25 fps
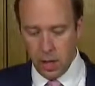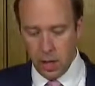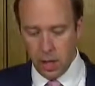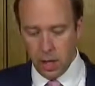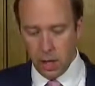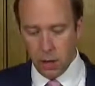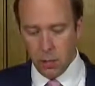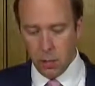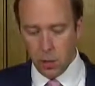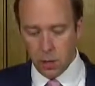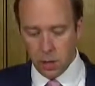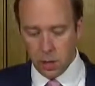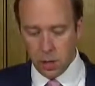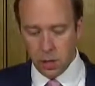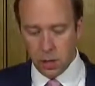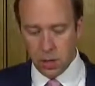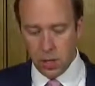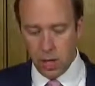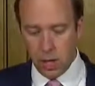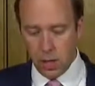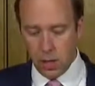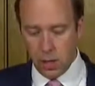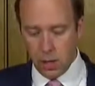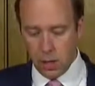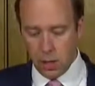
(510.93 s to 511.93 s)
And I want to
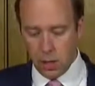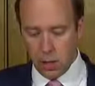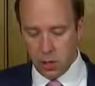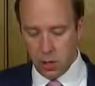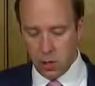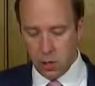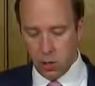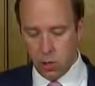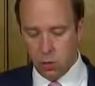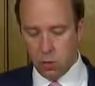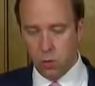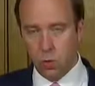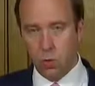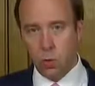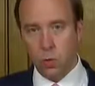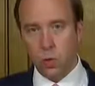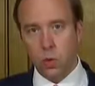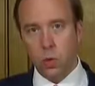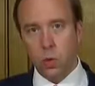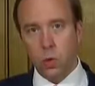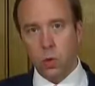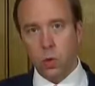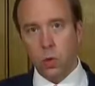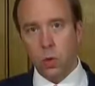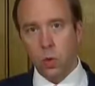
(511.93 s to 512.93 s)
say this to
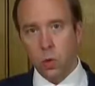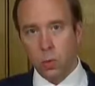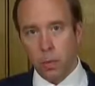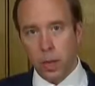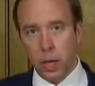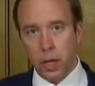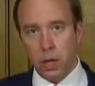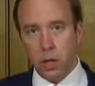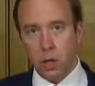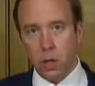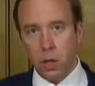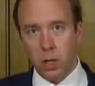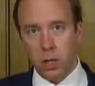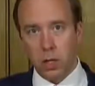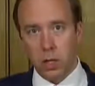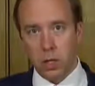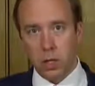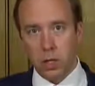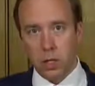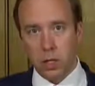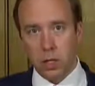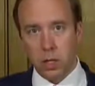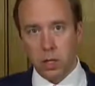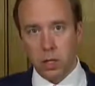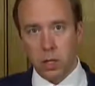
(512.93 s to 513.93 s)
all my
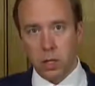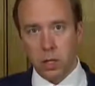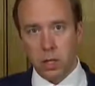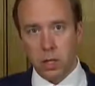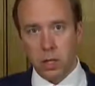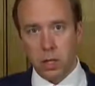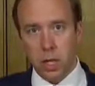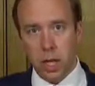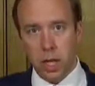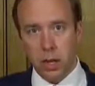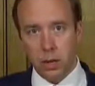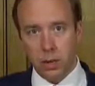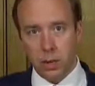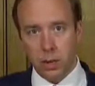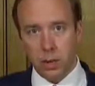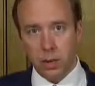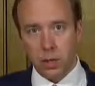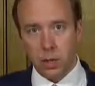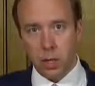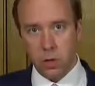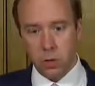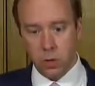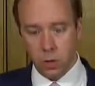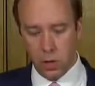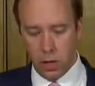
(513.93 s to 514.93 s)
colleagues in health
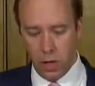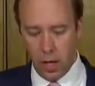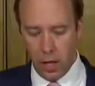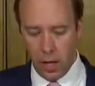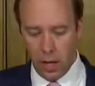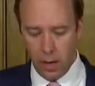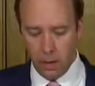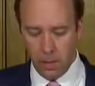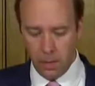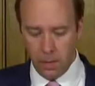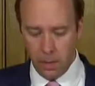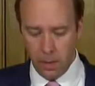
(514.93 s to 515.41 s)
and social care.